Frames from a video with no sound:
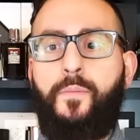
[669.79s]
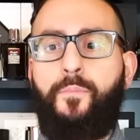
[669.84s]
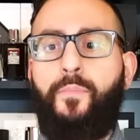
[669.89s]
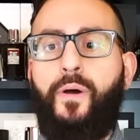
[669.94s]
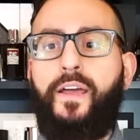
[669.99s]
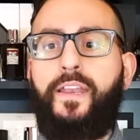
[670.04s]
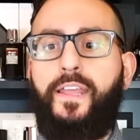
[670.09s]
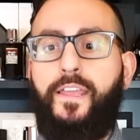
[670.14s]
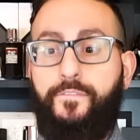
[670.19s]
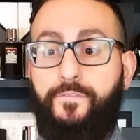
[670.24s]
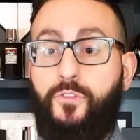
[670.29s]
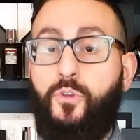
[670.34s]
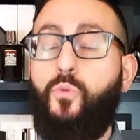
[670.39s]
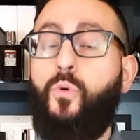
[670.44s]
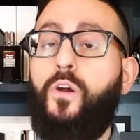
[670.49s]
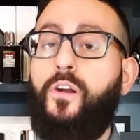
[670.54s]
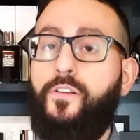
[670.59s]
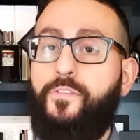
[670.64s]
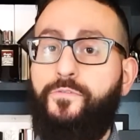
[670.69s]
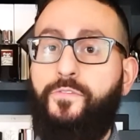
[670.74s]
but if
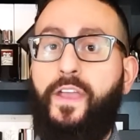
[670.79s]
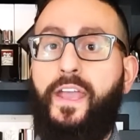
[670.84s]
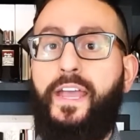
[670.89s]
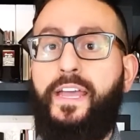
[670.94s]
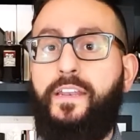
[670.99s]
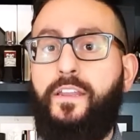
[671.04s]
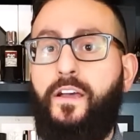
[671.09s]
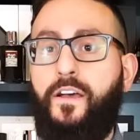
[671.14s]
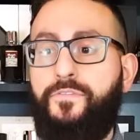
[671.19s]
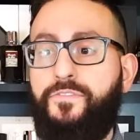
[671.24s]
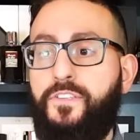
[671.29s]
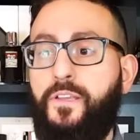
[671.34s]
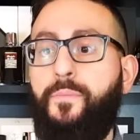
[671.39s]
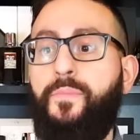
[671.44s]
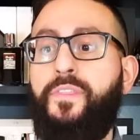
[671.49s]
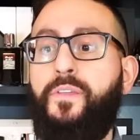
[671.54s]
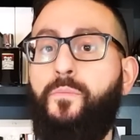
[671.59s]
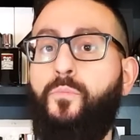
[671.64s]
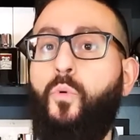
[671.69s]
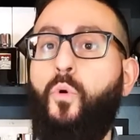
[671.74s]
you are a fan of
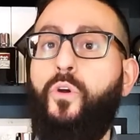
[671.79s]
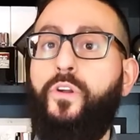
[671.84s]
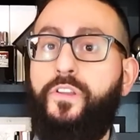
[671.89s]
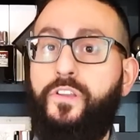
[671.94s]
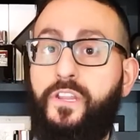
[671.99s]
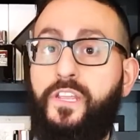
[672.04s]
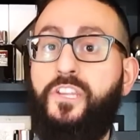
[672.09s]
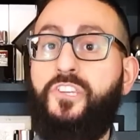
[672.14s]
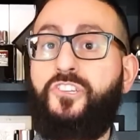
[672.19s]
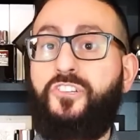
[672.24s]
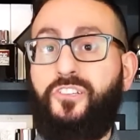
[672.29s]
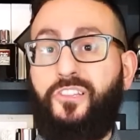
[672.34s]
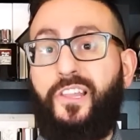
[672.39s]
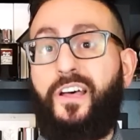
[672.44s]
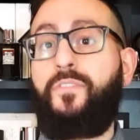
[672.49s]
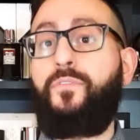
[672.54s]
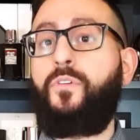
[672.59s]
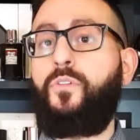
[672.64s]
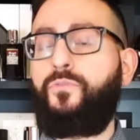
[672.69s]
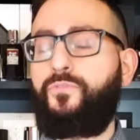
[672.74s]
some of the more niche
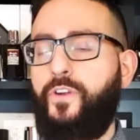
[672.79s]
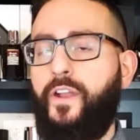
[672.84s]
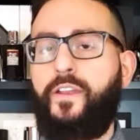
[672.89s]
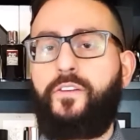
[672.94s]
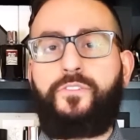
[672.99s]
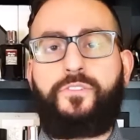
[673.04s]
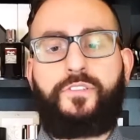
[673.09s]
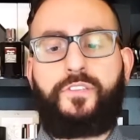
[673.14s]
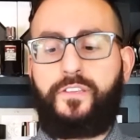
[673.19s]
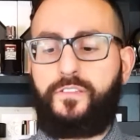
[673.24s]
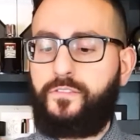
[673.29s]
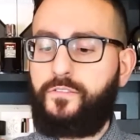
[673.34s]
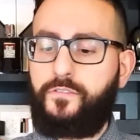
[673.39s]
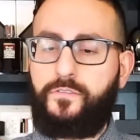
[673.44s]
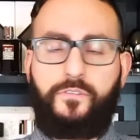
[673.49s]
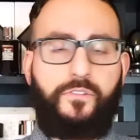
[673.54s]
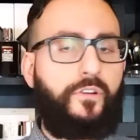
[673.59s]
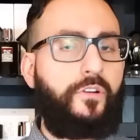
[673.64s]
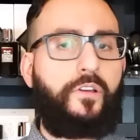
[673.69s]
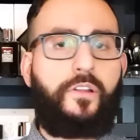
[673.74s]
level fragrances,
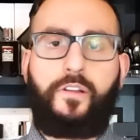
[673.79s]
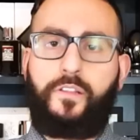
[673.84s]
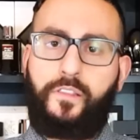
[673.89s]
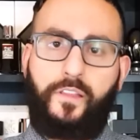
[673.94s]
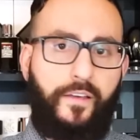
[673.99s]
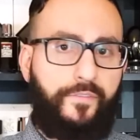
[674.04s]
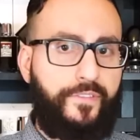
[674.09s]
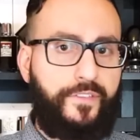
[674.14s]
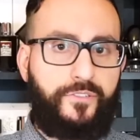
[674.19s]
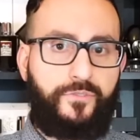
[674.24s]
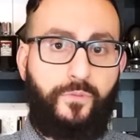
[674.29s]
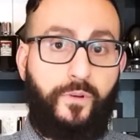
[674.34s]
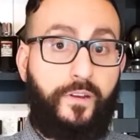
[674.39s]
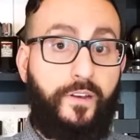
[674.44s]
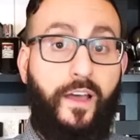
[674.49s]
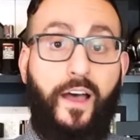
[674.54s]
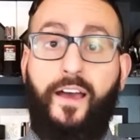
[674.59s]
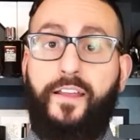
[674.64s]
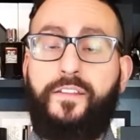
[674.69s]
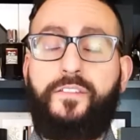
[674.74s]
you're gonna love this
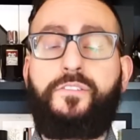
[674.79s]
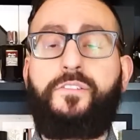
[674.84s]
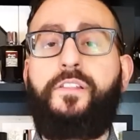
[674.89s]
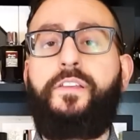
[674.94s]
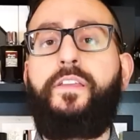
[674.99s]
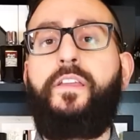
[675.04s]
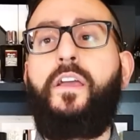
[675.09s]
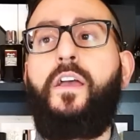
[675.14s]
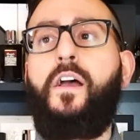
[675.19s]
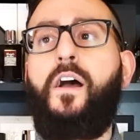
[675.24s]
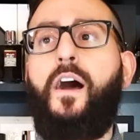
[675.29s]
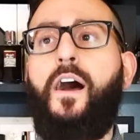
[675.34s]
one, honestly.